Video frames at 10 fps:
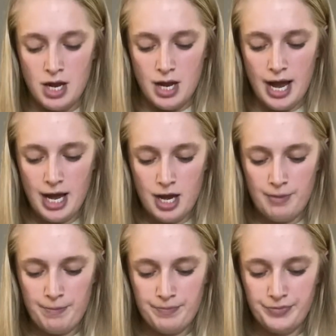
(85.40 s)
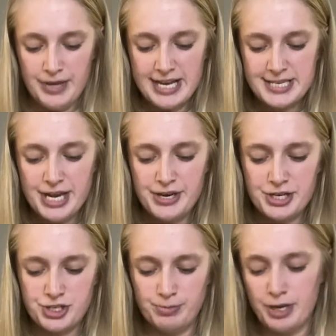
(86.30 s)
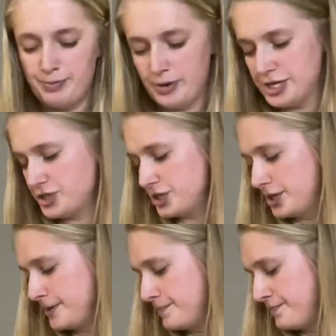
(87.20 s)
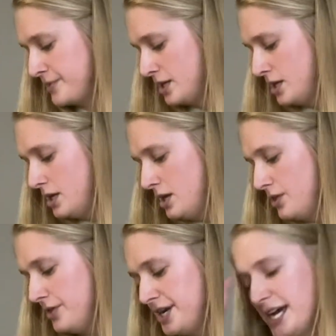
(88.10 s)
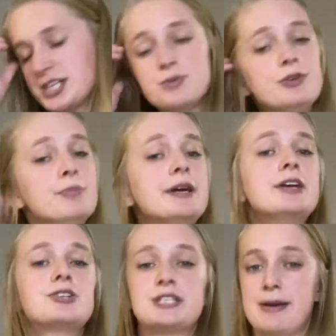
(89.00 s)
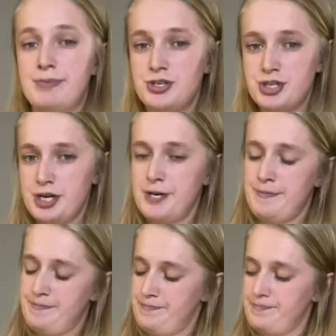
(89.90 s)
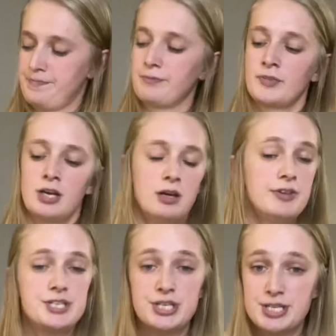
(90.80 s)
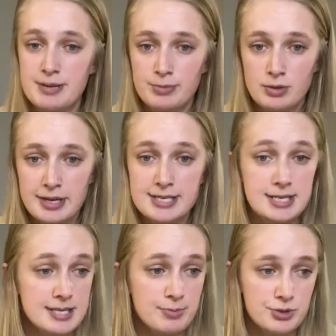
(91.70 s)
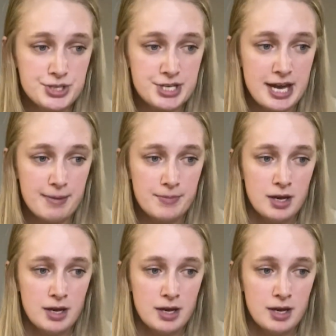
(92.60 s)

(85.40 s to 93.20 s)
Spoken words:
That's how you get your blood pressure. The next one will be your temperature. This is simple. It's a simple step.